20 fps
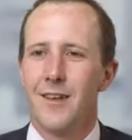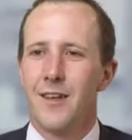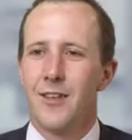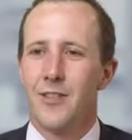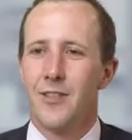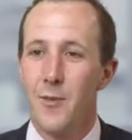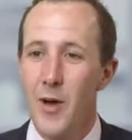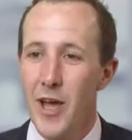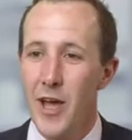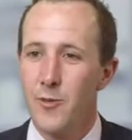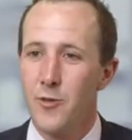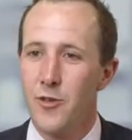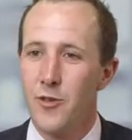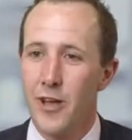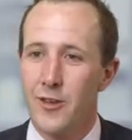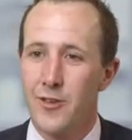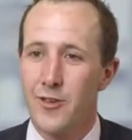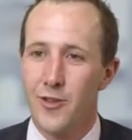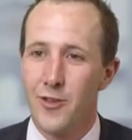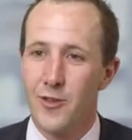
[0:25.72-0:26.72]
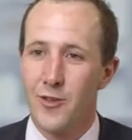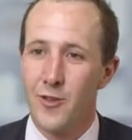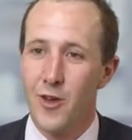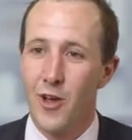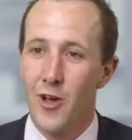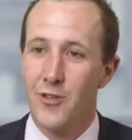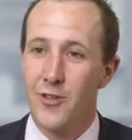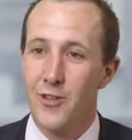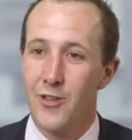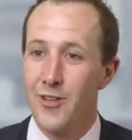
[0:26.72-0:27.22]
The main objective of the
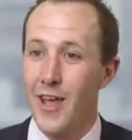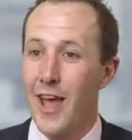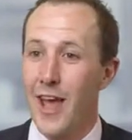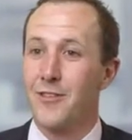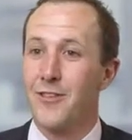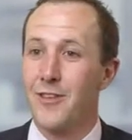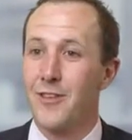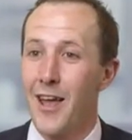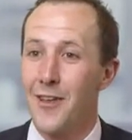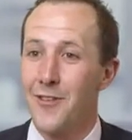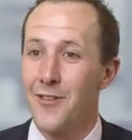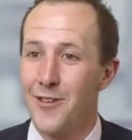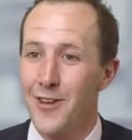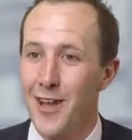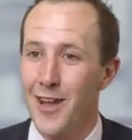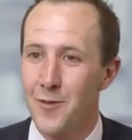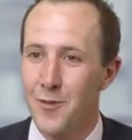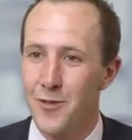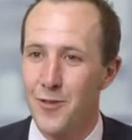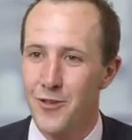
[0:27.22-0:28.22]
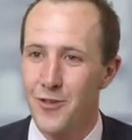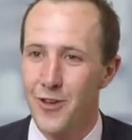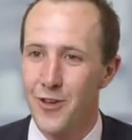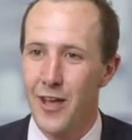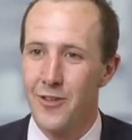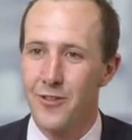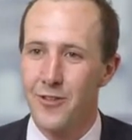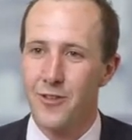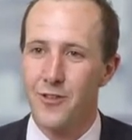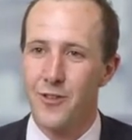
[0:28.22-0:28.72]
trust is, as the name suggests, is